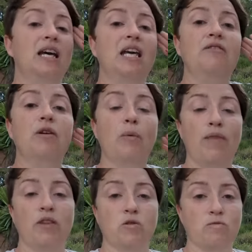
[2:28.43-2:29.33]
even when
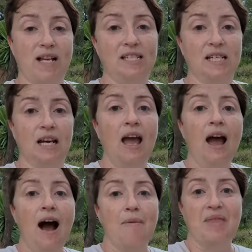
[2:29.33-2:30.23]
they're resting.
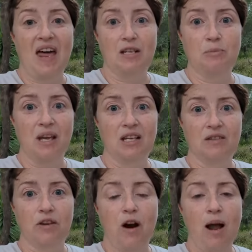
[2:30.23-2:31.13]
That is because of
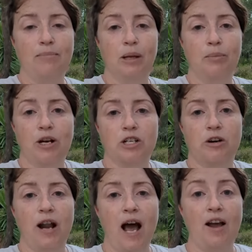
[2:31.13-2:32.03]
their high blood pressure
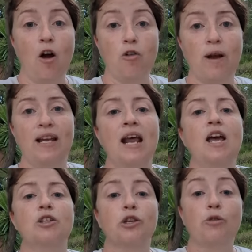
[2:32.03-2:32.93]
and high heart rate,
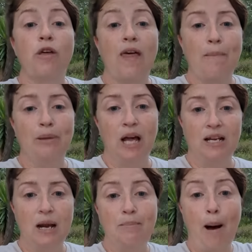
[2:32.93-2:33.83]
so that that blood
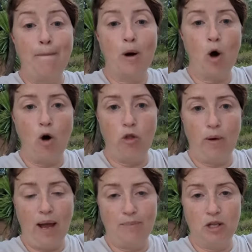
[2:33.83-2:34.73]
can pump all the way
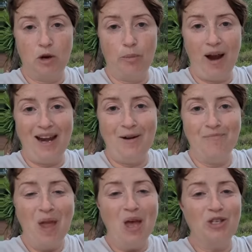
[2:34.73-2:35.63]
up to their brain.
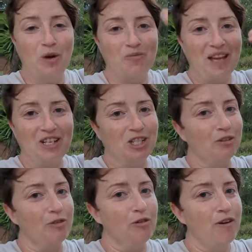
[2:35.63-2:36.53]
So that's just a
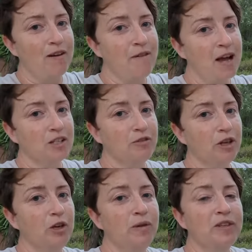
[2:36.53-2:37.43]
few fun facts for
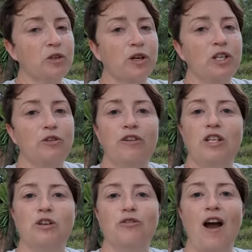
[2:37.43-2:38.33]
you on this Creature
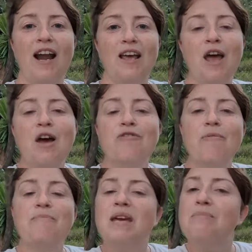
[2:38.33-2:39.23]
Feature Friday
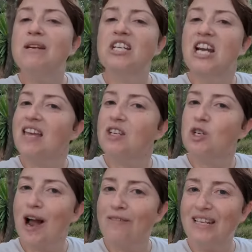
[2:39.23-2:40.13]
from me, Miss Shay, the
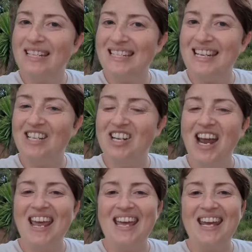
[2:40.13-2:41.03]
Traveling Teach
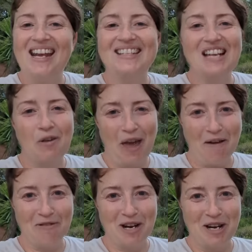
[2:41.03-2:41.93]
in South
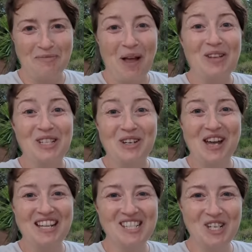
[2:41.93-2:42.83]
Africa. I'll see you
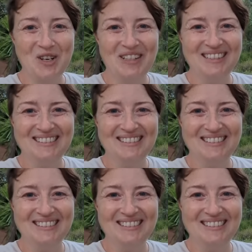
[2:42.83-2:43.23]
again soon.